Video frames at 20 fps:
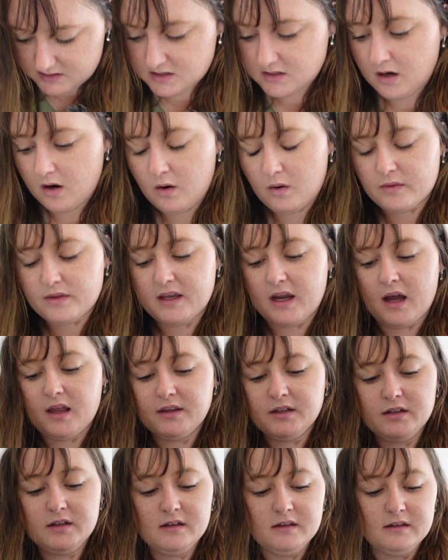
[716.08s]
so the
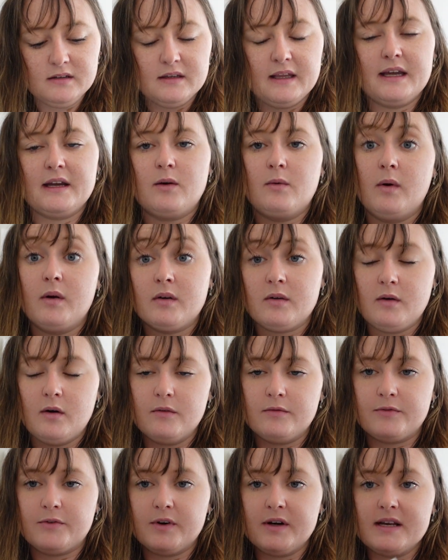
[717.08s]
other, like, quote
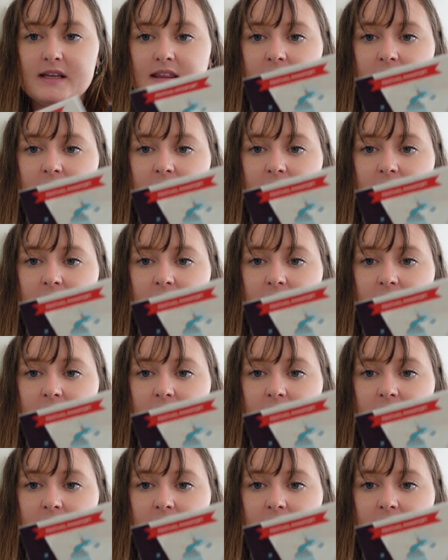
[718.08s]
unquote free